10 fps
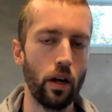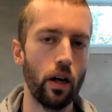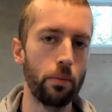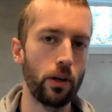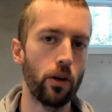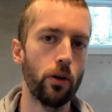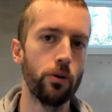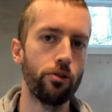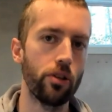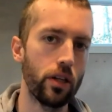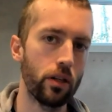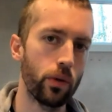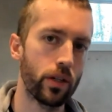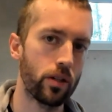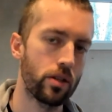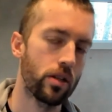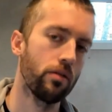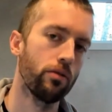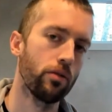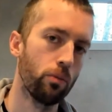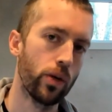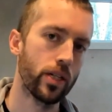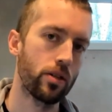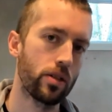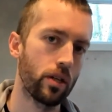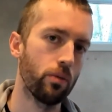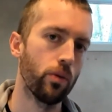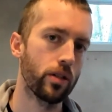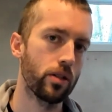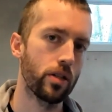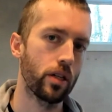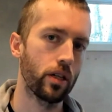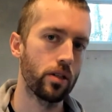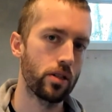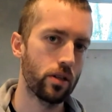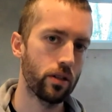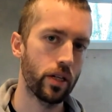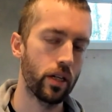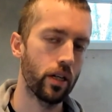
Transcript: I'm your host, Ian Richardson from Richardson Richardson Consulting,